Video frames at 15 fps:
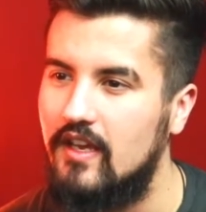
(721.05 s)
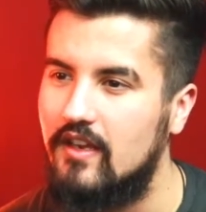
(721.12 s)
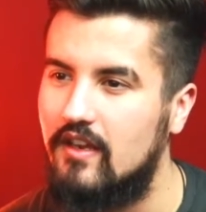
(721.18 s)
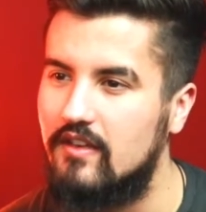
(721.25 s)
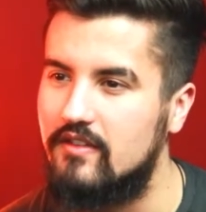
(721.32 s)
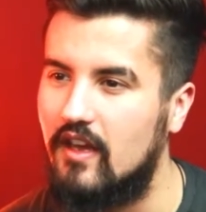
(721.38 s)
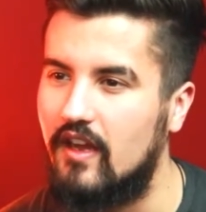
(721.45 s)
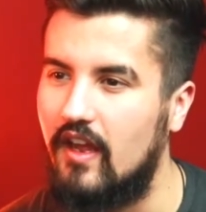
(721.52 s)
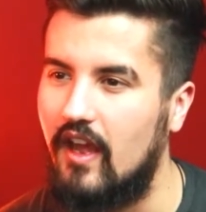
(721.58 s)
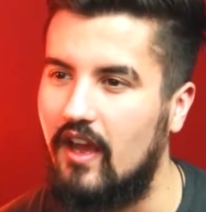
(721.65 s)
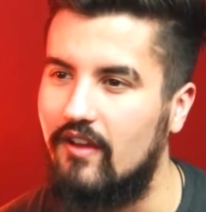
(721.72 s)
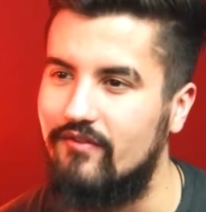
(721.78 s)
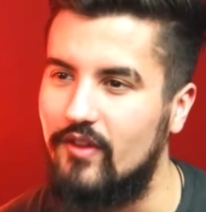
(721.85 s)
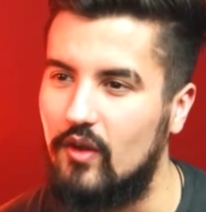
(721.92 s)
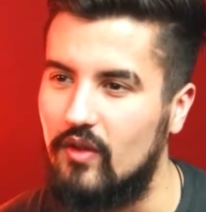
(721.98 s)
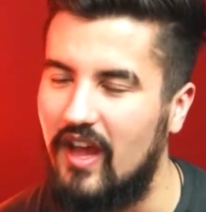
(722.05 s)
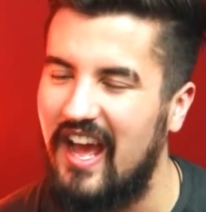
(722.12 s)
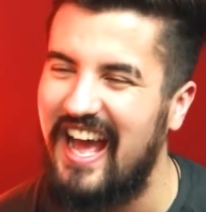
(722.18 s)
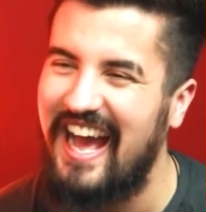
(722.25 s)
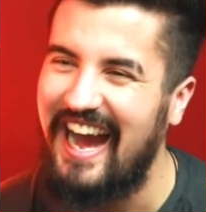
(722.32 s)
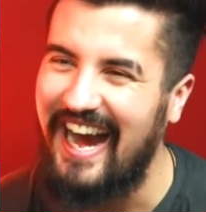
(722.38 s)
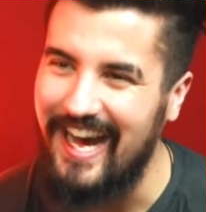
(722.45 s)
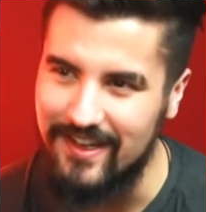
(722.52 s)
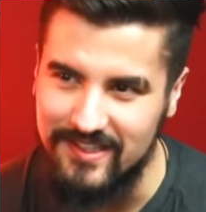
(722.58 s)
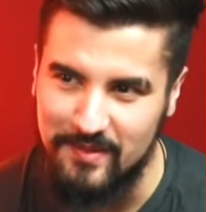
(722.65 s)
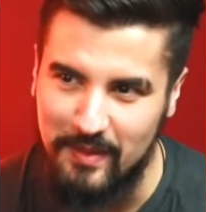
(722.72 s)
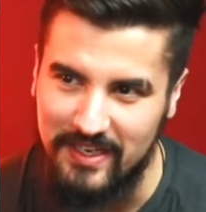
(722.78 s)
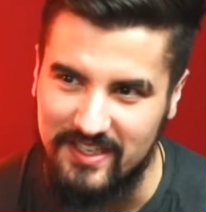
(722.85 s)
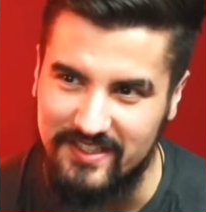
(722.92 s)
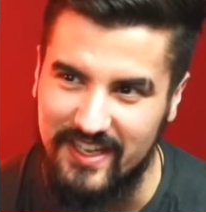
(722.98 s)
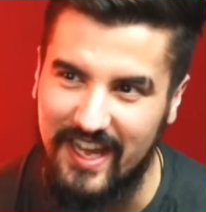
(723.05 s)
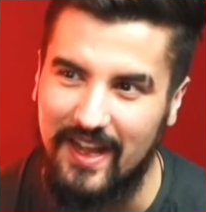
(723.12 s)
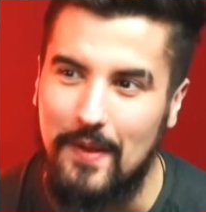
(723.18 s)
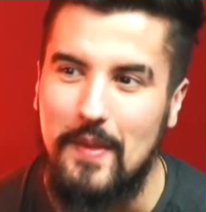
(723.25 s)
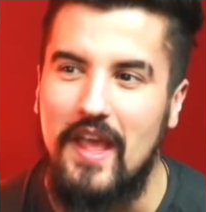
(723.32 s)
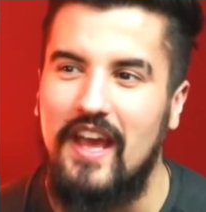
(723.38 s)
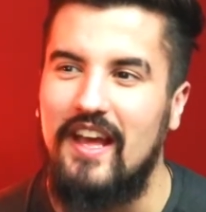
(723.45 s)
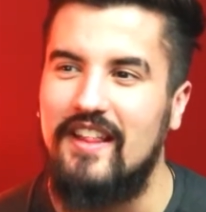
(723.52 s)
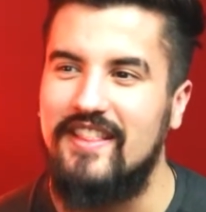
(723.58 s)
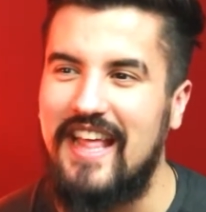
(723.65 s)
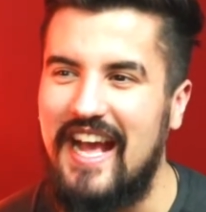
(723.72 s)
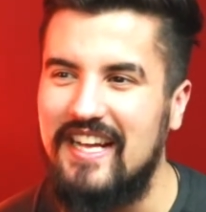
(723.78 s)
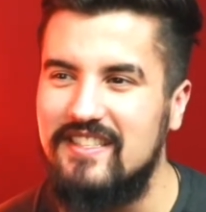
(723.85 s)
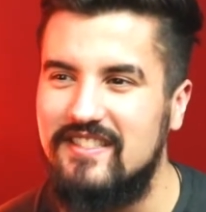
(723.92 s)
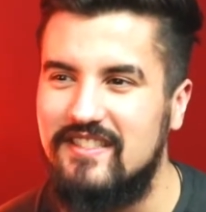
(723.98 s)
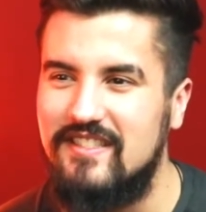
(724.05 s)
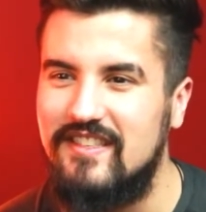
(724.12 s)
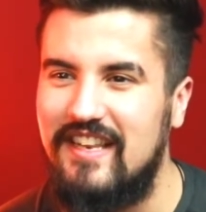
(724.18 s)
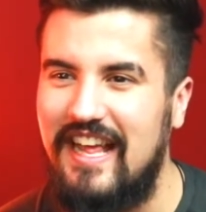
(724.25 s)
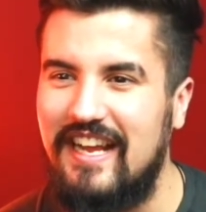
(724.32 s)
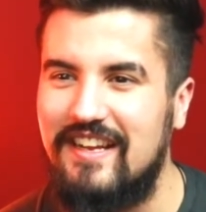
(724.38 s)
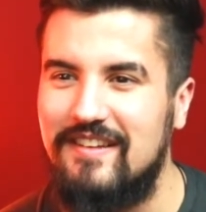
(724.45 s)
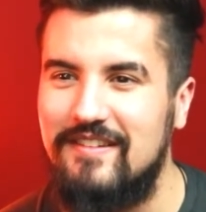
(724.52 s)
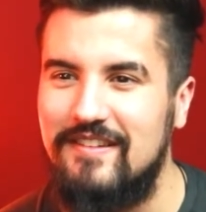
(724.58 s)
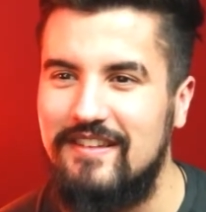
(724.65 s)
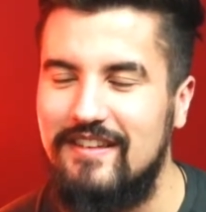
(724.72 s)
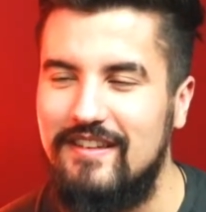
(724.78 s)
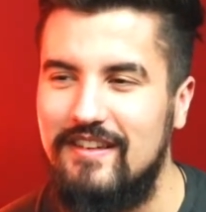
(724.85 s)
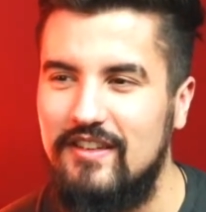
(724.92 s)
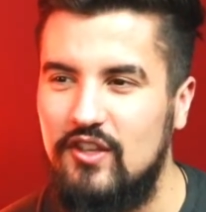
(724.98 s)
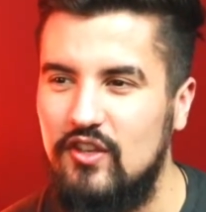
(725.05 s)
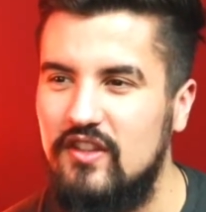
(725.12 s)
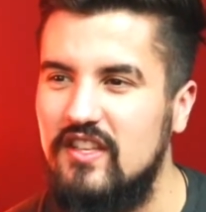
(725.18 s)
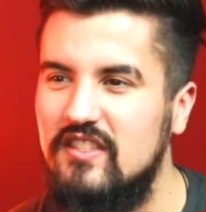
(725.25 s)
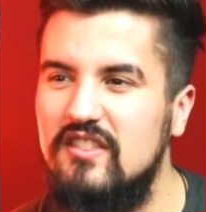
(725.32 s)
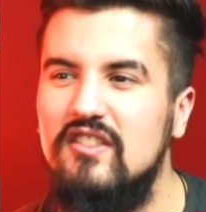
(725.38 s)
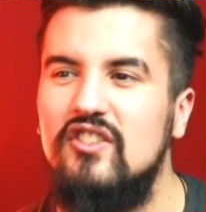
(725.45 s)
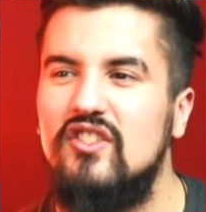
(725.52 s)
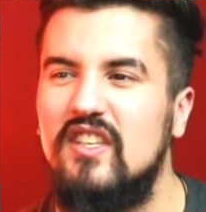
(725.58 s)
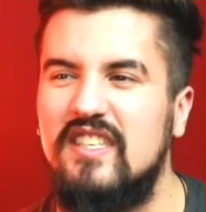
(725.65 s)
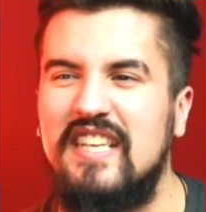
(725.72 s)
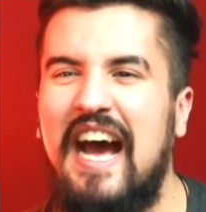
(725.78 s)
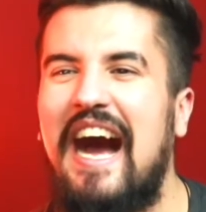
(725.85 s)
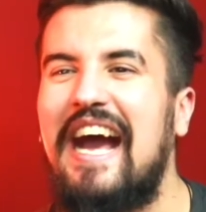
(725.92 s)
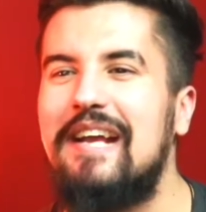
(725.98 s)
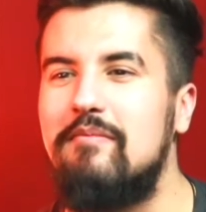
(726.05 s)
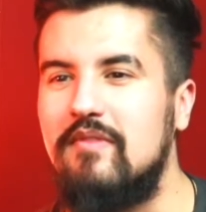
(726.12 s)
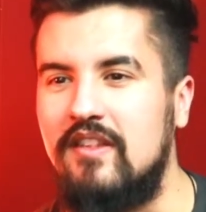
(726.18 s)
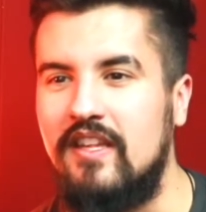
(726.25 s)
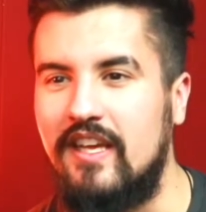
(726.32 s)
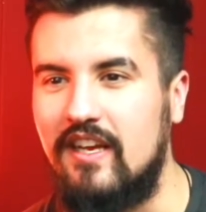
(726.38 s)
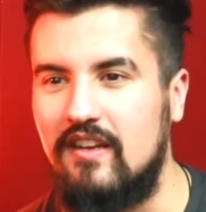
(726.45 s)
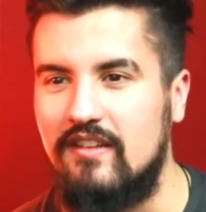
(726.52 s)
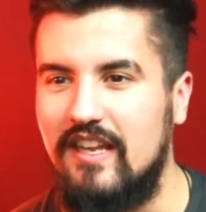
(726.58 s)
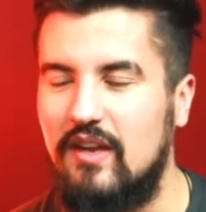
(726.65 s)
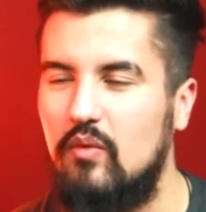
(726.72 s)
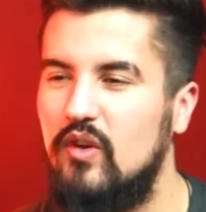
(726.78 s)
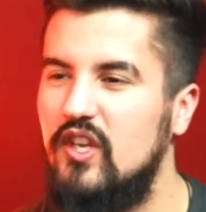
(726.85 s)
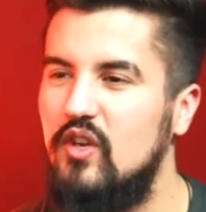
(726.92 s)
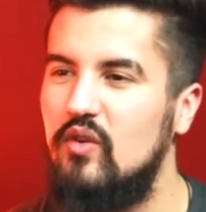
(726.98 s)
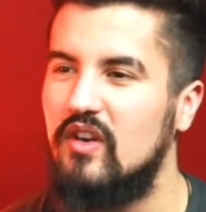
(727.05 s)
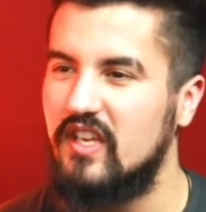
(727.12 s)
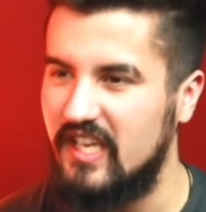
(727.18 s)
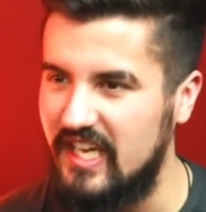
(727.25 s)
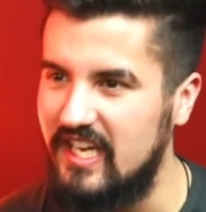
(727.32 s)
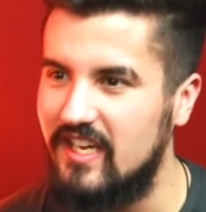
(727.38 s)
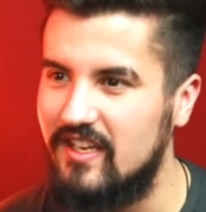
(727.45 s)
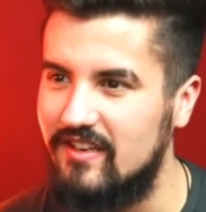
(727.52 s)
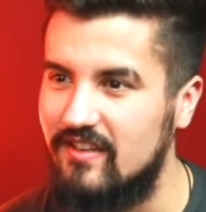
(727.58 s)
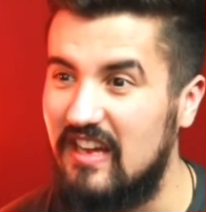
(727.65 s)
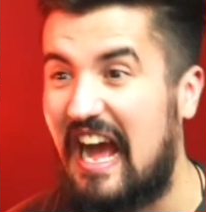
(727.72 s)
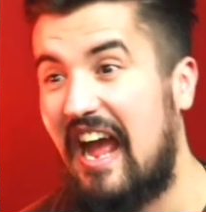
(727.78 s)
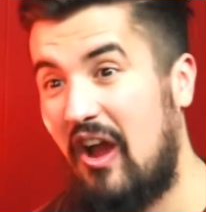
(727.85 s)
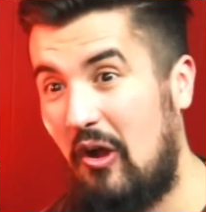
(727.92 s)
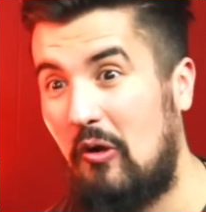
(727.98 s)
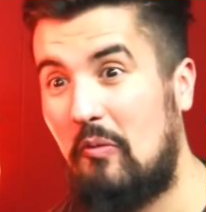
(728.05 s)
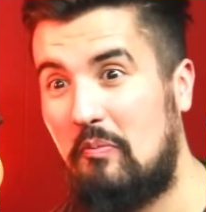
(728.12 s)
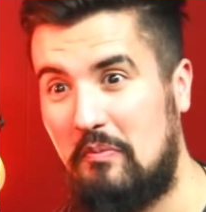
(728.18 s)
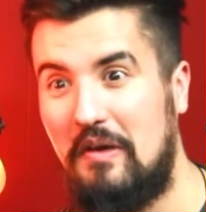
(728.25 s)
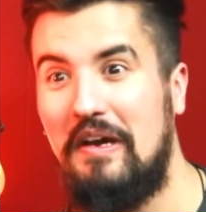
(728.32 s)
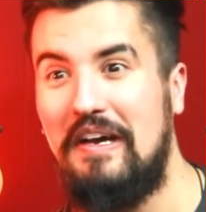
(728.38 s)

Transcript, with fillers: Cause I have no. I was about to say, that's like, you. This is just a time thing. Like when you were a kid, I hope